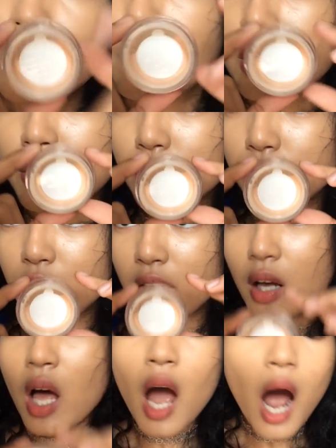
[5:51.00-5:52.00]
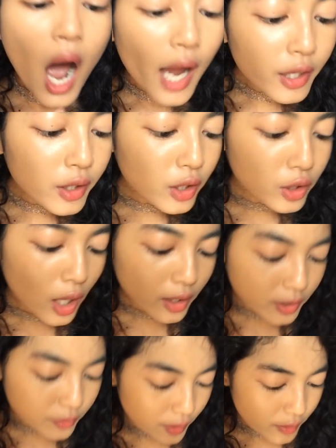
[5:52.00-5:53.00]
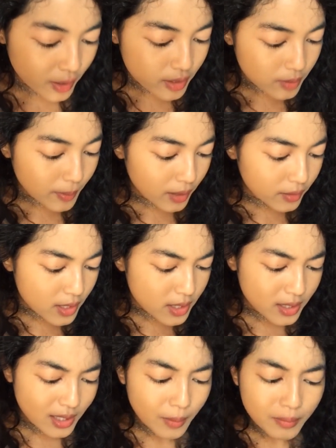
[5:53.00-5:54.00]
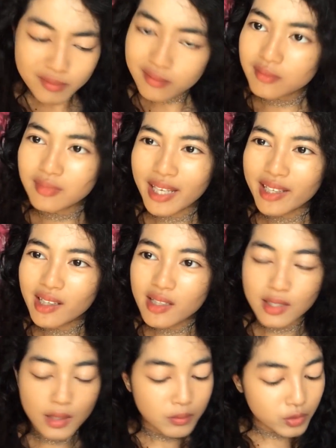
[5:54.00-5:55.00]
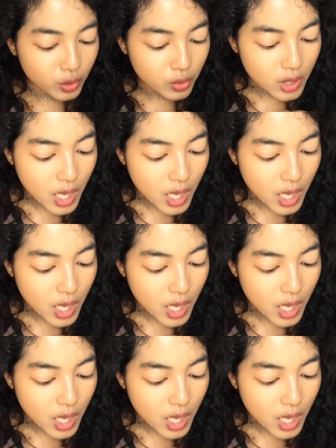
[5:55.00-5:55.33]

the Mineral Veil. I heard a lot of different things about this. Some like it, some don't.